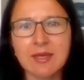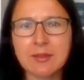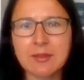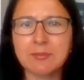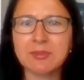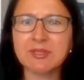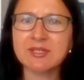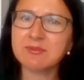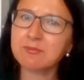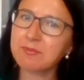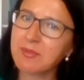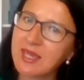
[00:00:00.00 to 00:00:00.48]

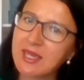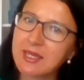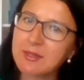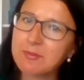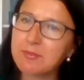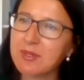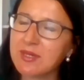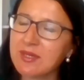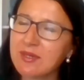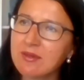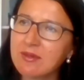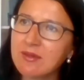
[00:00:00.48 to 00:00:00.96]
but
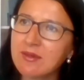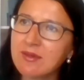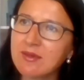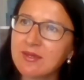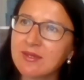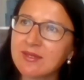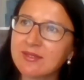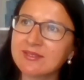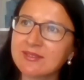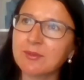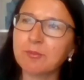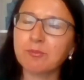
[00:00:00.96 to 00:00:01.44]
maybe
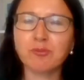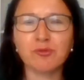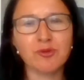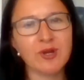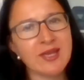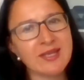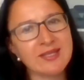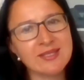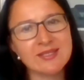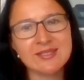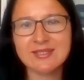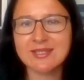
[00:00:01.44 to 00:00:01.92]
the
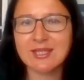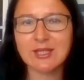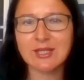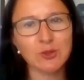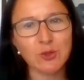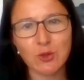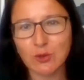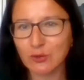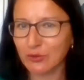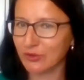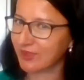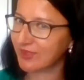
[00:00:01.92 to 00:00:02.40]
brands, they
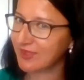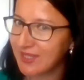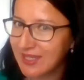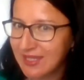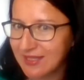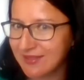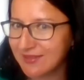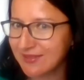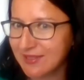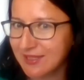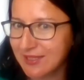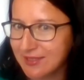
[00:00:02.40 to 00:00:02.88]
don't
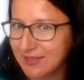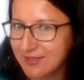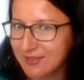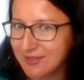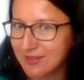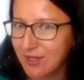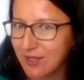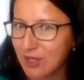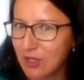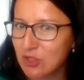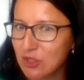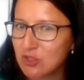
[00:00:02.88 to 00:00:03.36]
need this.
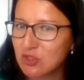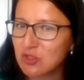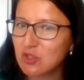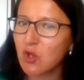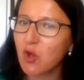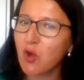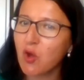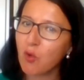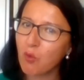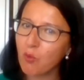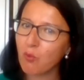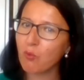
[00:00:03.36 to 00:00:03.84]

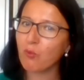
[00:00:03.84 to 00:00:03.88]
So